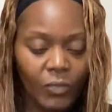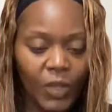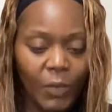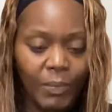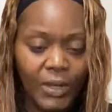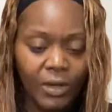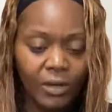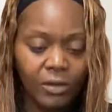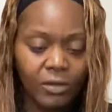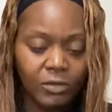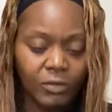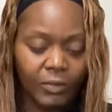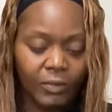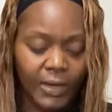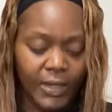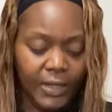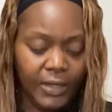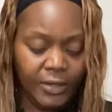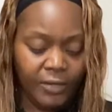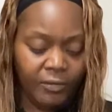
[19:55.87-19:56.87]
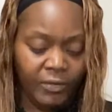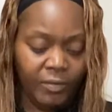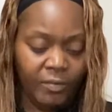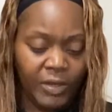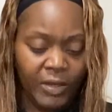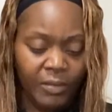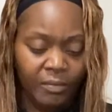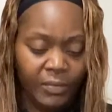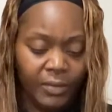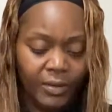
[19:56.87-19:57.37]
Pentacles right here.
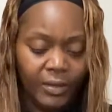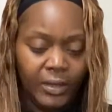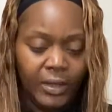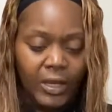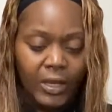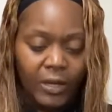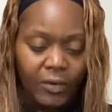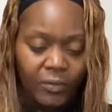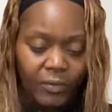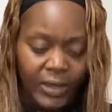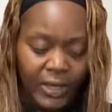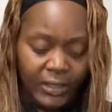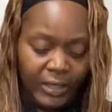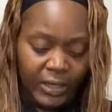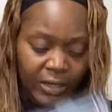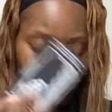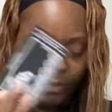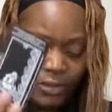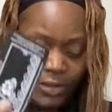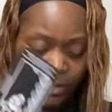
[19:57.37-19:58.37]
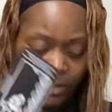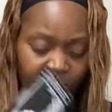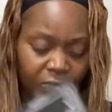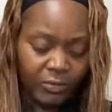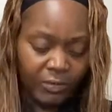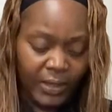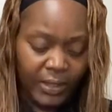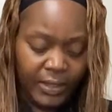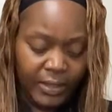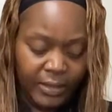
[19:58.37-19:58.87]
Remember, we have the Eight of Pentacles
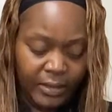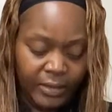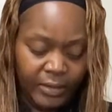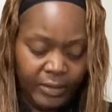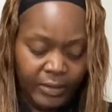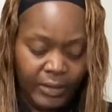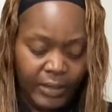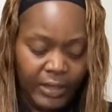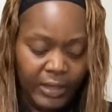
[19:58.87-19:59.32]
right here.